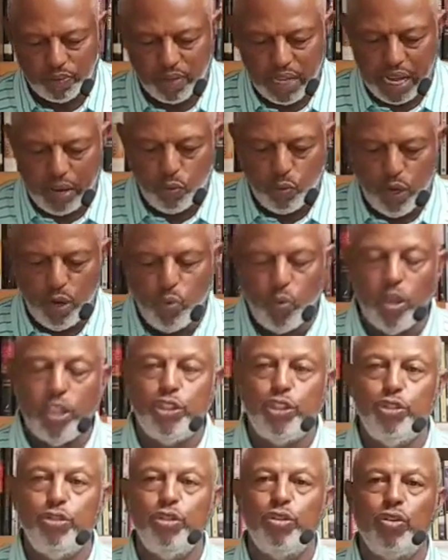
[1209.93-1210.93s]
And we
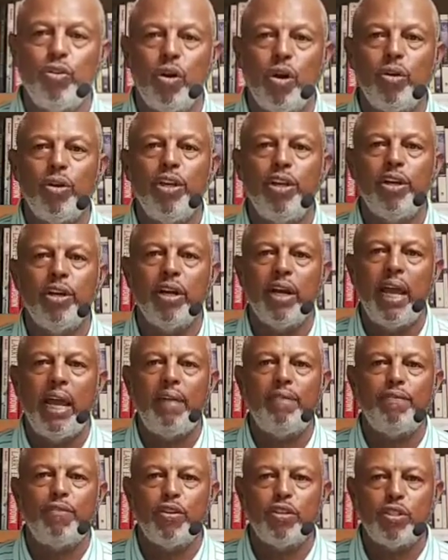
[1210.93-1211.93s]
want you to grow here
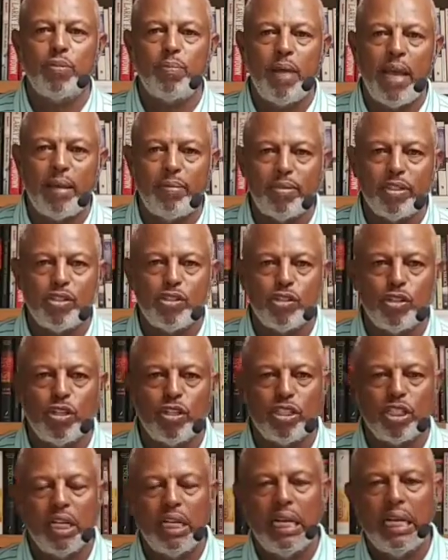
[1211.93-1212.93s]
at First Baptist Church.